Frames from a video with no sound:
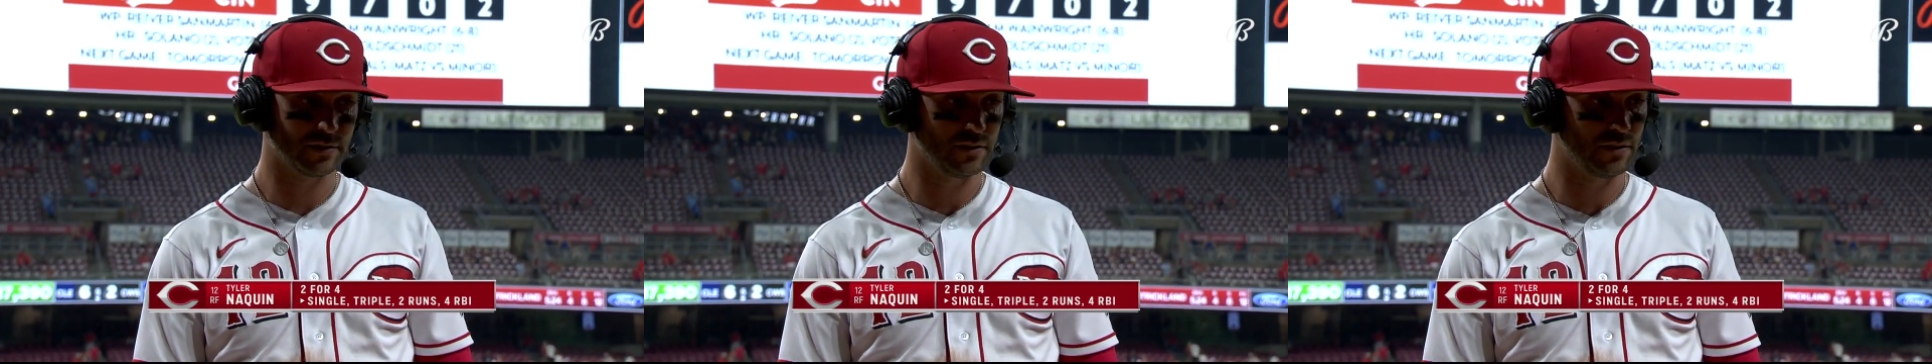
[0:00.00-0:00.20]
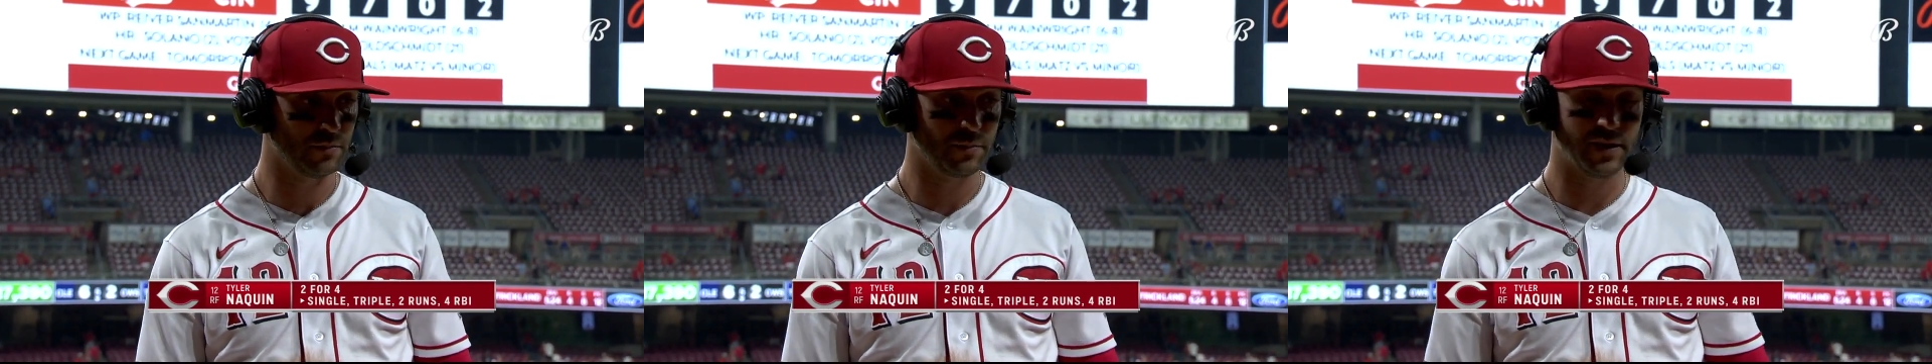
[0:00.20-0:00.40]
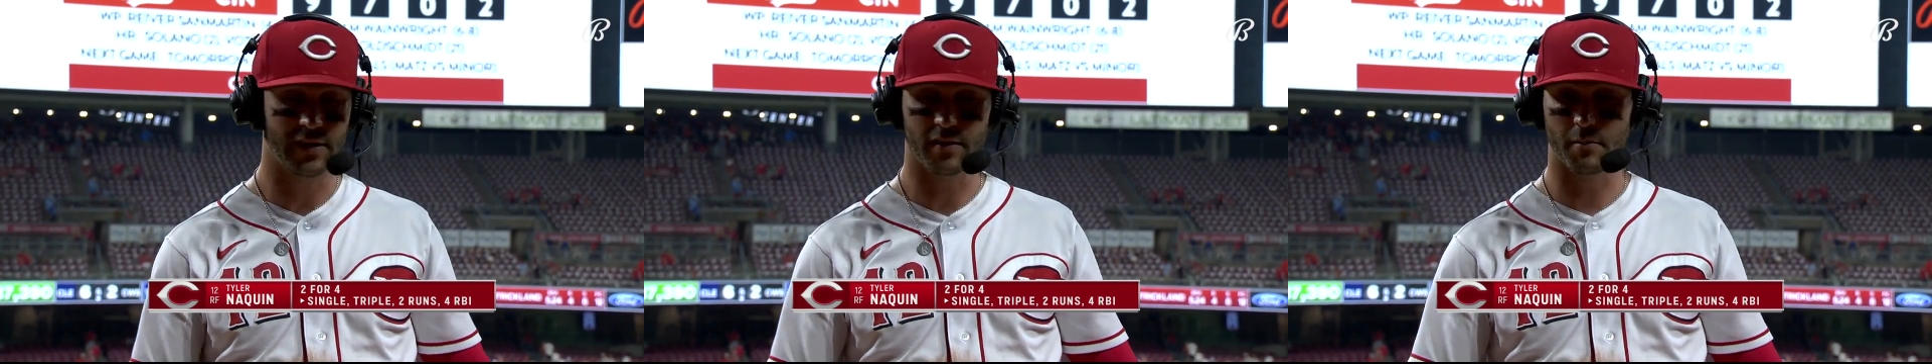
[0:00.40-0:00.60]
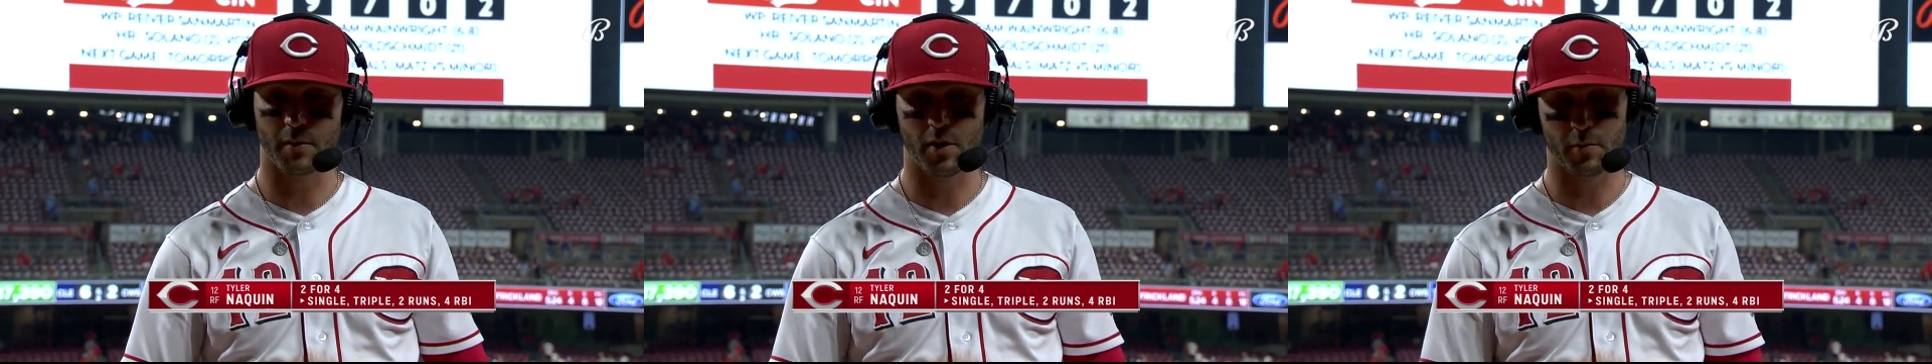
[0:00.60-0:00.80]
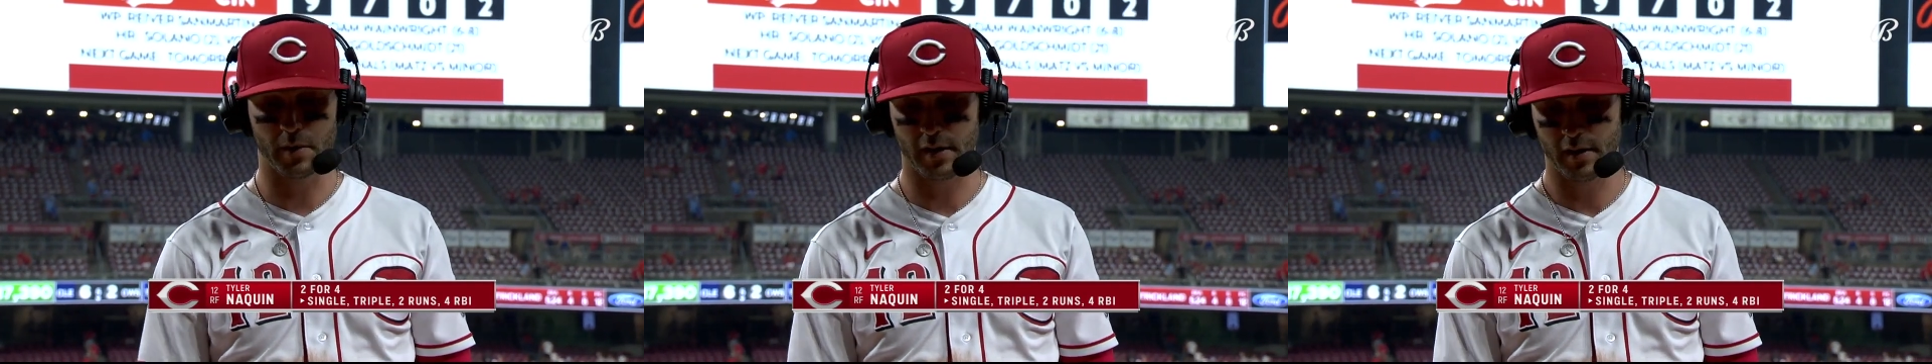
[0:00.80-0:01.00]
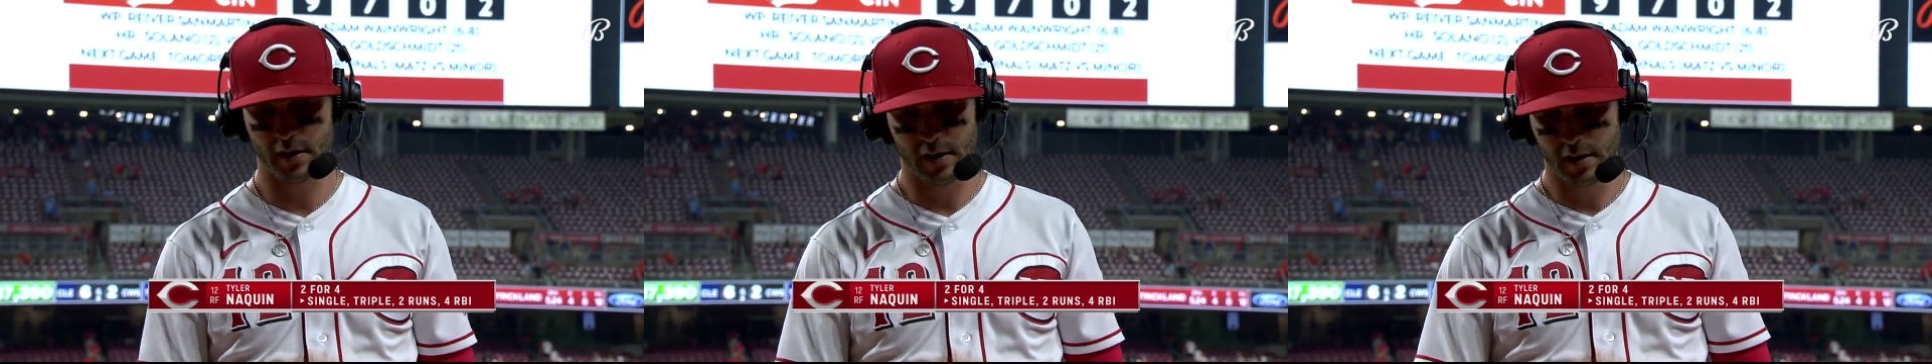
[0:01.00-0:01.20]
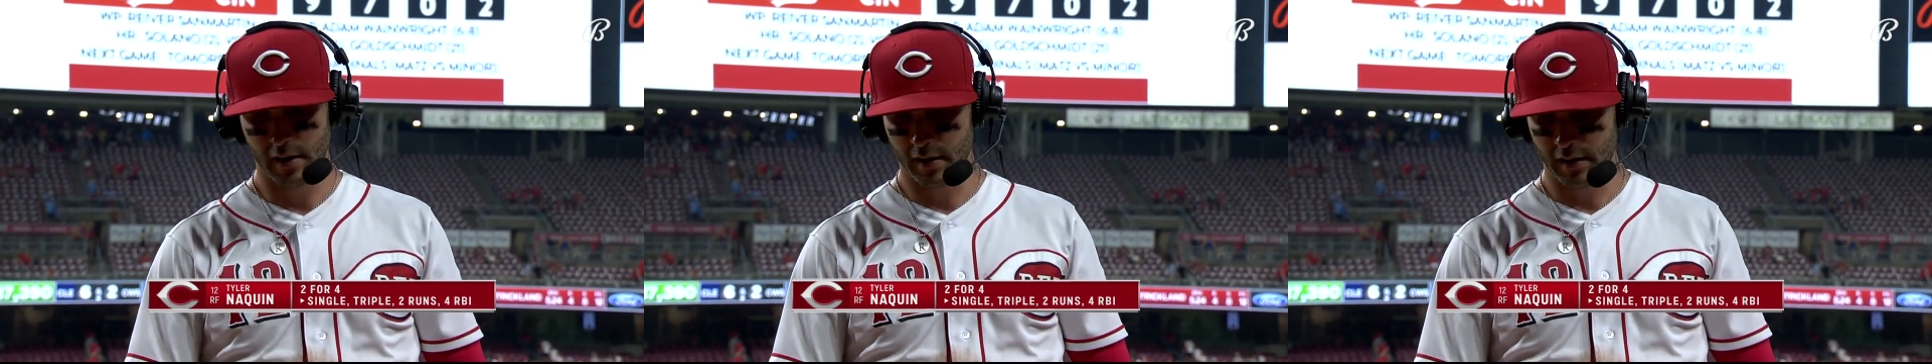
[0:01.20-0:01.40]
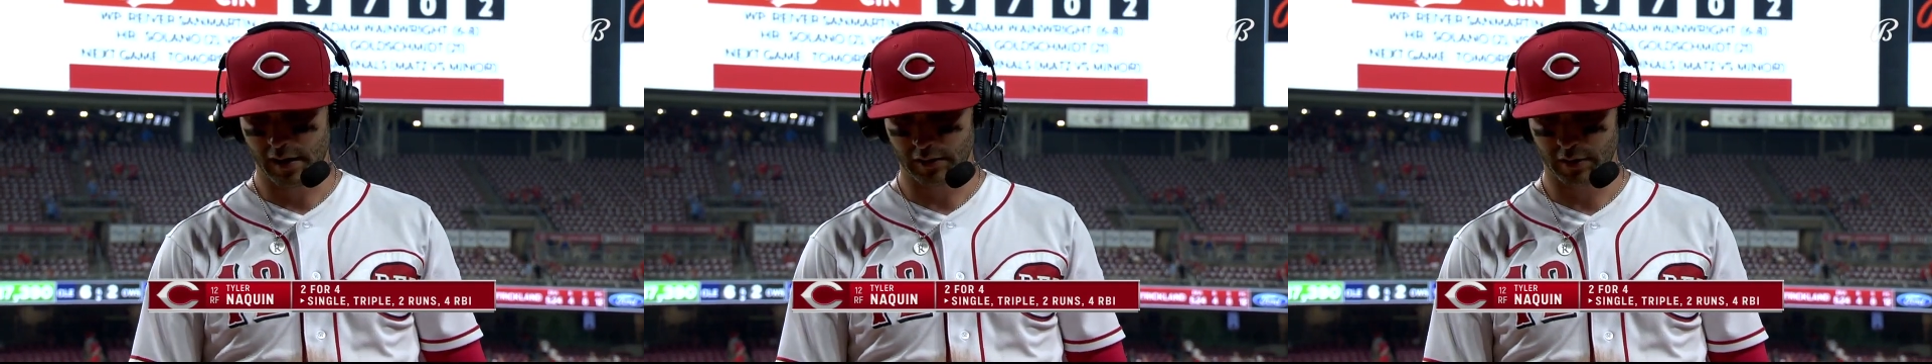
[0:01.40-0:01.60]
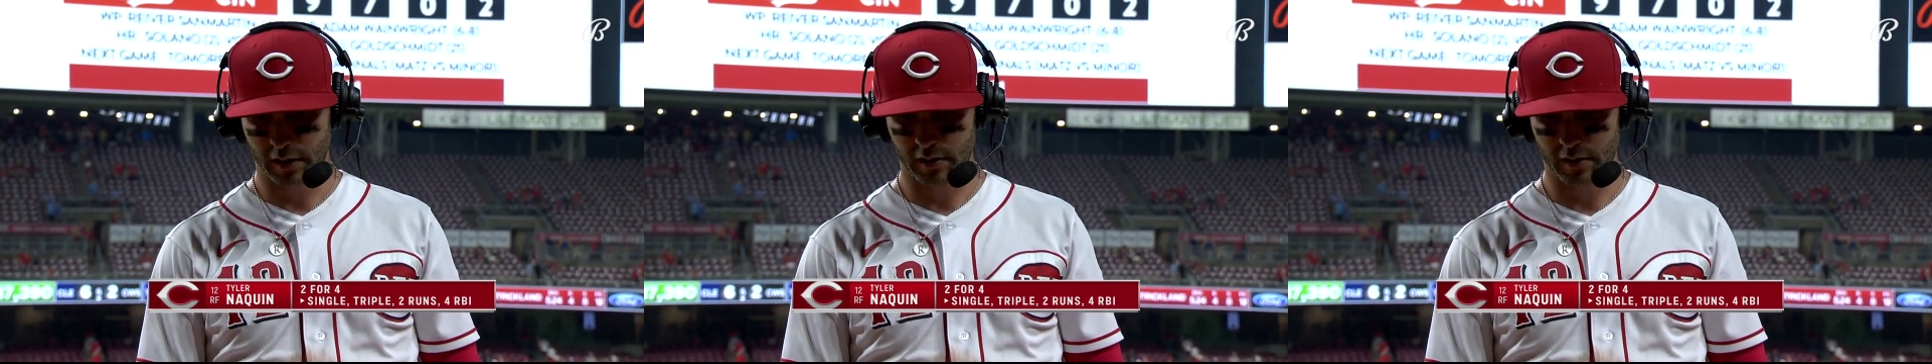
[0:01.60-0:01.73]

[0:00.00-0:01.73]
you know, be in the moment, not try